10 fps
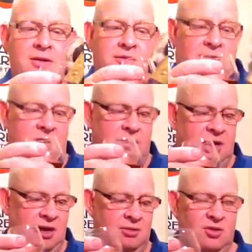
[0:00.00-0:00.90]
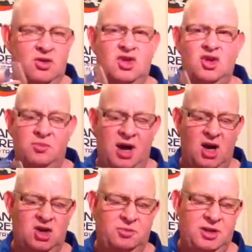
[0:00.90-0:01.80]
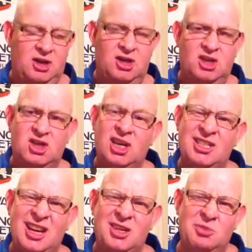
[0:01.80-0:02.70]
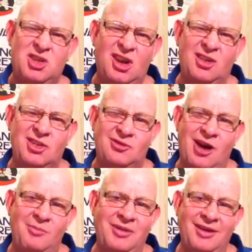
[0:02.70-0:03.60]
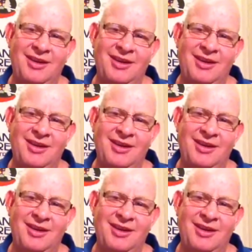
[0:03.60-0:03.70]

There we go, not too much, because just like I said, it's my son's rum,